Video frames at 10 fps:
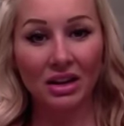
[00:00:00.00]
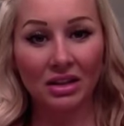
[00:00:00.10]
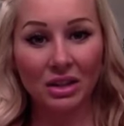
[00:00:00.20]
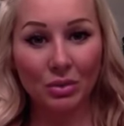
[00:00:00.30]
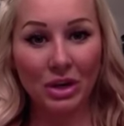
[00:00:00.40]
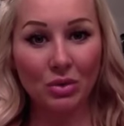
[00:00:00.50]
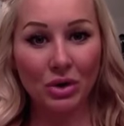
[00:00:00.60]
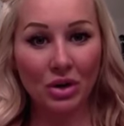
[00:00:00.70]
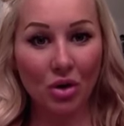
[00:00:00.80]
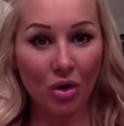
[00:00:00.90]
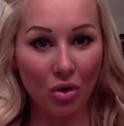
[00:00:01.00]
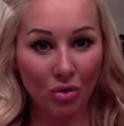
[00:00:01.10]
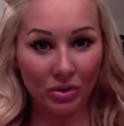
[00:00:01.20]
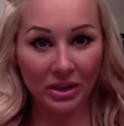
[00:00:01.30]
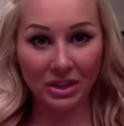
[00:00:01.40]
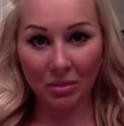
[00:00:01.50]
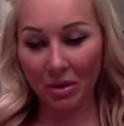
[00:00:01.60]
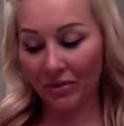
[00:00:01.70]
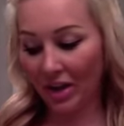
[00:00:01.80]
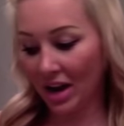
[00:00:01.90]
This way you can hold the tip
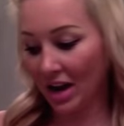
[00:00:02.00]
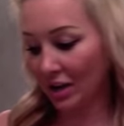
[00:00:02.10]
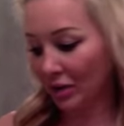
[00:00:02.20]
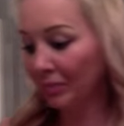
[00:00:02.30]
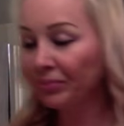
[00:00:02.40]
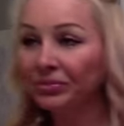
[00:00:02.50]
of the iron.